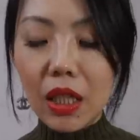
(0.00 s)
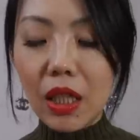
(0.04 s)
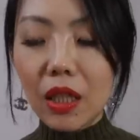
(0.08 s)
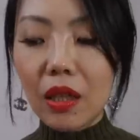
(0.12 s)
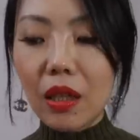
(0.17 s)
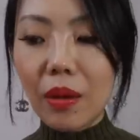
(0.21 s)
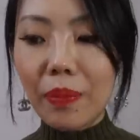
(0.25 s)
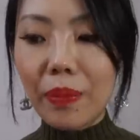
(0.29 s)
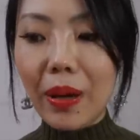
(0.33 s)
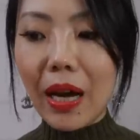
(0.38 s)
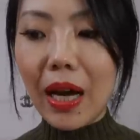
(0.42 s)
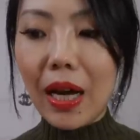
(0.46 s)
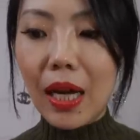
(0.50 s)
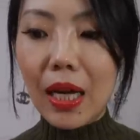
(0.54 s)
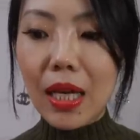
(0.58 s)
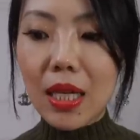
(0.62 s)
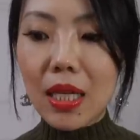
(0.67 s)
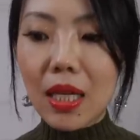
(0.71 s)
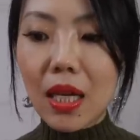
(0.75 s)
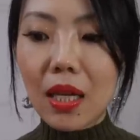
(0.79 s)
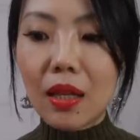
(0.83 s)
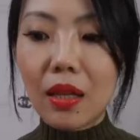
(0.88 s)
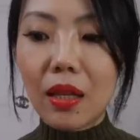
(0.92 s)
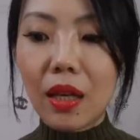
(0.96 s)
in the past
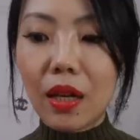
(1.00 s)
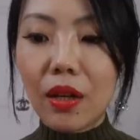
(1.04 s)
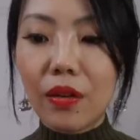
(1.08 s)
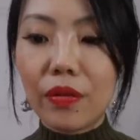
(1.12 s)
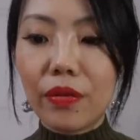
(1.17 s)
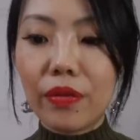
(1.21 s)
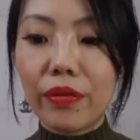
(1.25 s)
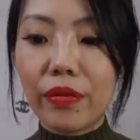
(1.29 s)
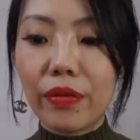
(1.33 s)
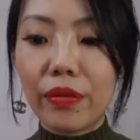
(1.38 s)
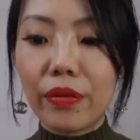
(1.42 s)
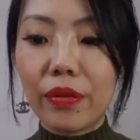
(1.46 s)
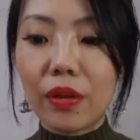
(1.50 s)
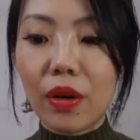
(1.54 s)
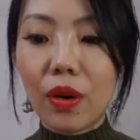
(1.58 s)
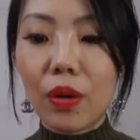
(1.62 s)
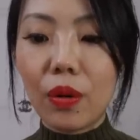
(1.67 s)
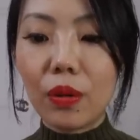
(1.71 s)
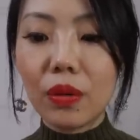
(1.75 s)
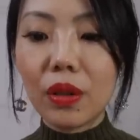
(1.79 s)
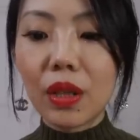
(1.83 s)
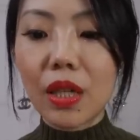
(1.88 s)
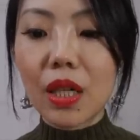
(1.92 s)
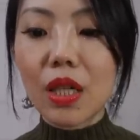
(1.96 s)
and they've
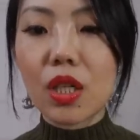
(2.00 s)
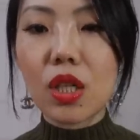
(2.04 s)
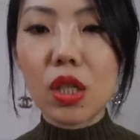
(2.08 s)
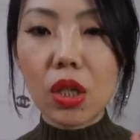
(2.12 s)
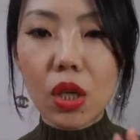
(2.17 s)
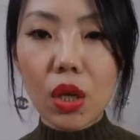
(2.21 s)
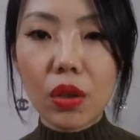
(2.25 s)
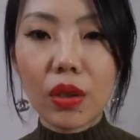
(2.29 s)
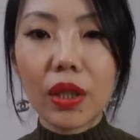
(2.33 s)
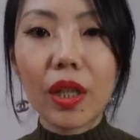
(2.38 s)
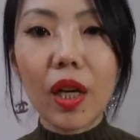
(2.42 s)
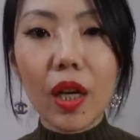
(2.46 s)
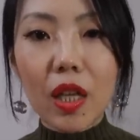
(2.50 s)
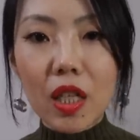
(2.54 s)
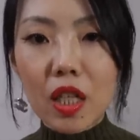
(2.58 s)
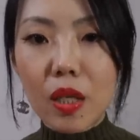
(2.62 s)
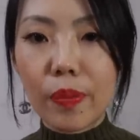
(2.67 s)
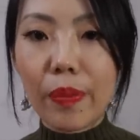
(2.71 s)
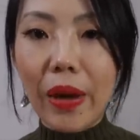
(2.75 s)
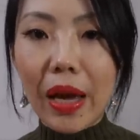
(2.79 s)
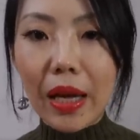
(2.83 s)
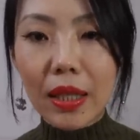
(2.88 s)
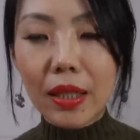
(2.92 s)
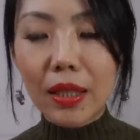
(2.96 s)
only slowly
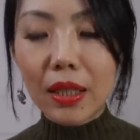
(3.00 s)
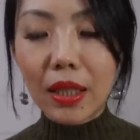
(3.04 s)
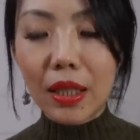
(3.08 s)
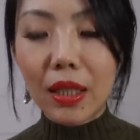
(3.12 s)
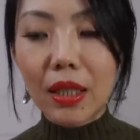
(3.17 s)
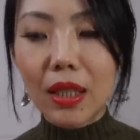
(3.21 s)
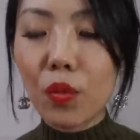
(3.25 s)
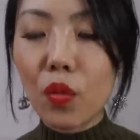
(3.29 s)
expanded.